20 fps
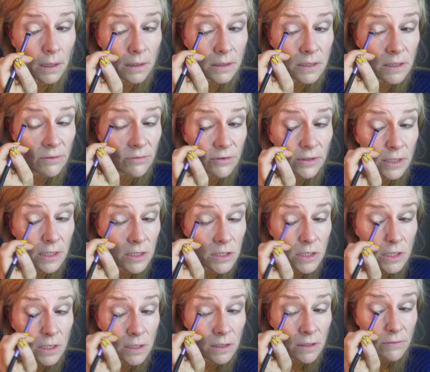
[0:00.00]

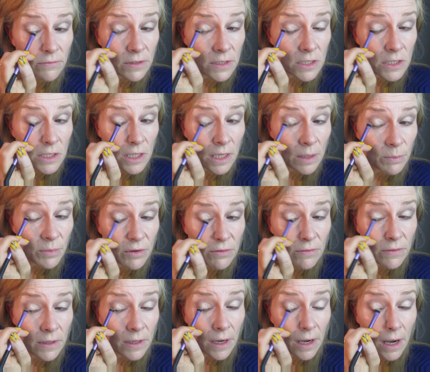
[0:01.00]
definition of the shape of
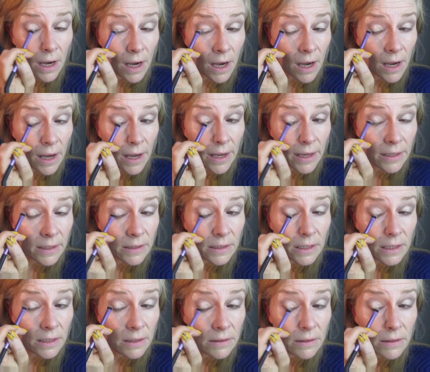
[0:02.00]
the
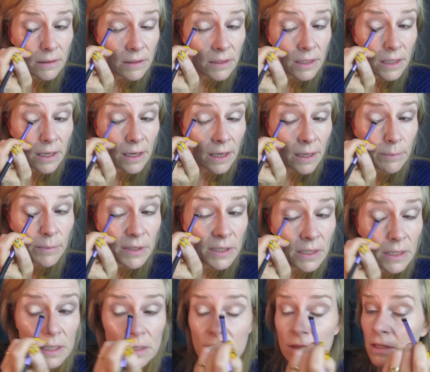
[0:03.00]
eye
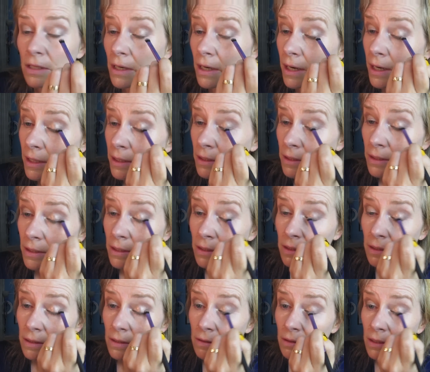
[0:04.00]
beneath the eyelid.
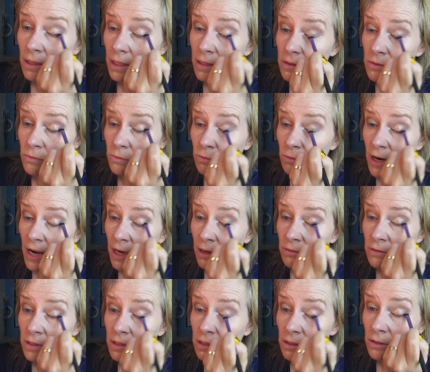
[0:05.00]
Nice
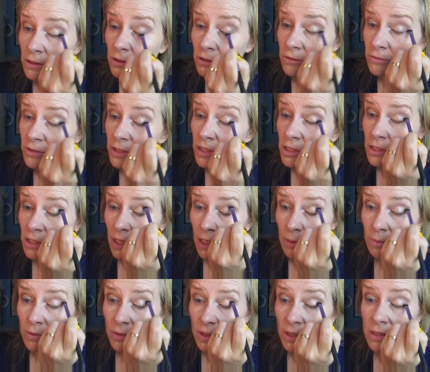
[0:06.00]
rounded curvy
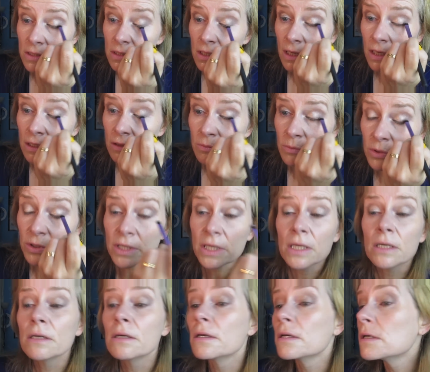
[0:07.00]
shape. That's kind of
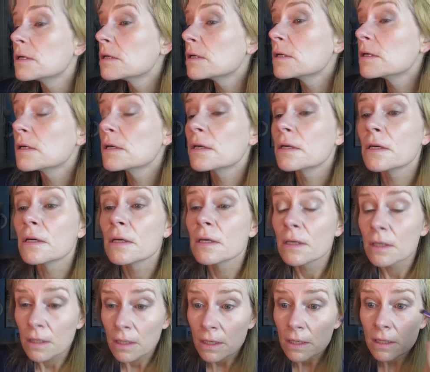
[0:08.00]
pretty.
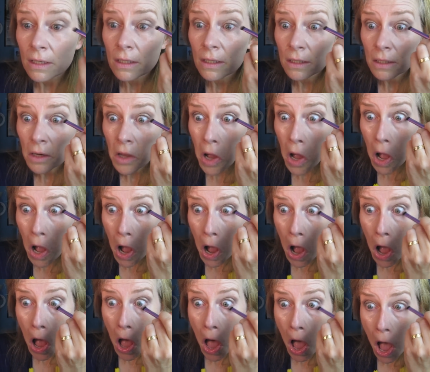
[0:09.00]
And
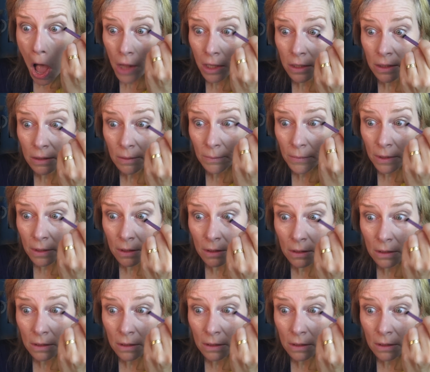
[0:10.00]
a little bit